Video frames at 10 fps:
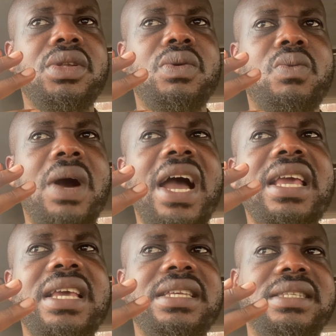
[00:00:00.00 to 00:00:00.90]
why
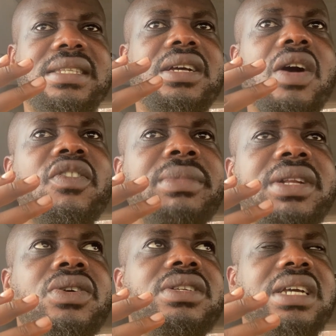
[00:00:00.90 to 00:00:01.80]
is the
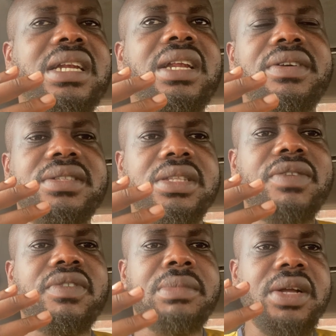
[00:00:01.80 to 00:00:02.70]
government not declaring state
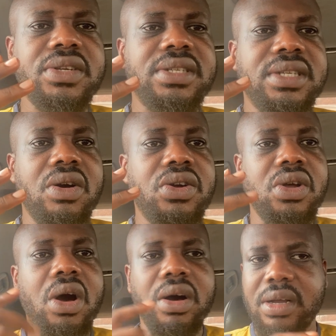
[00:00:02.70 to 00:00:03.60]
of emergency on
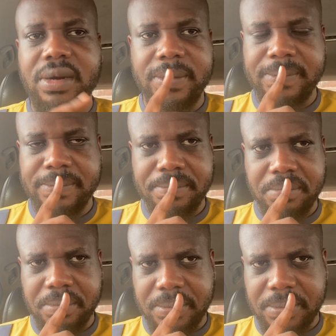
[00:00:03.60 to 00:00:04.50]
hunger?
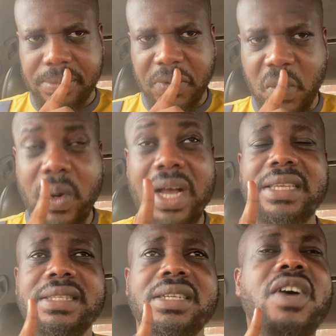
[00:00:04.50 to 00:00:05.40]
Why
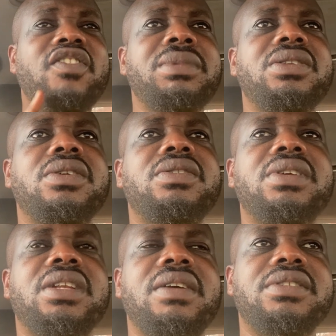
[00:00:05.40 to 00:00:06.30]
is the government not
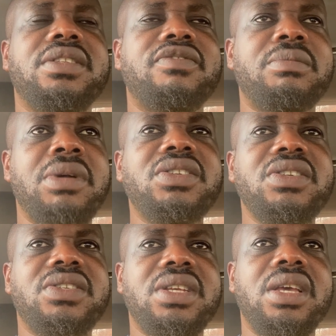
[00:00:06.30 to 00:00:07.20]
declaring state of
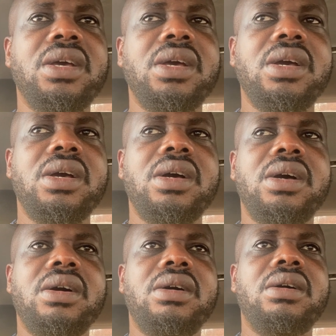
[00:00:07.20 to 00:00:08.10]
emergency
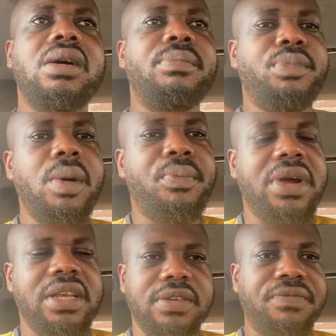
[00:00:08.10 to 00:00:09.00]
on pump
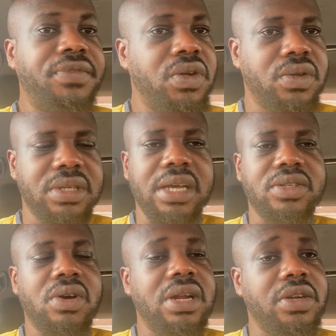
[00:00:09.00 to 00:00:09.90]
price of fuel that has
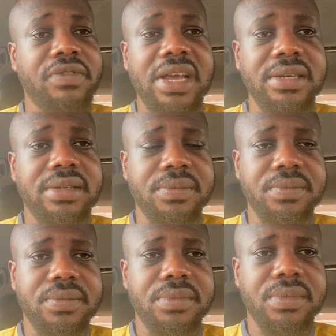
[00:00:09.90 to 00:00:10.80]
gone out of hand?
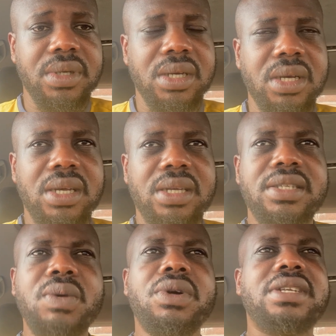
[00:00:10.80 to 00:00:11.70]

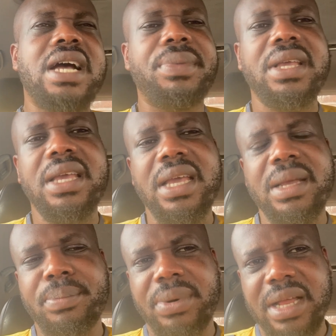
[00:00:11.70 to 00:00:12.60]
See what's happening
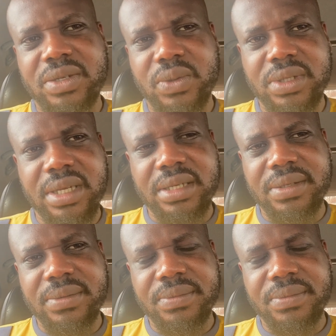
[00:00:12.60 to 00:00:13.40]
in Plateau State.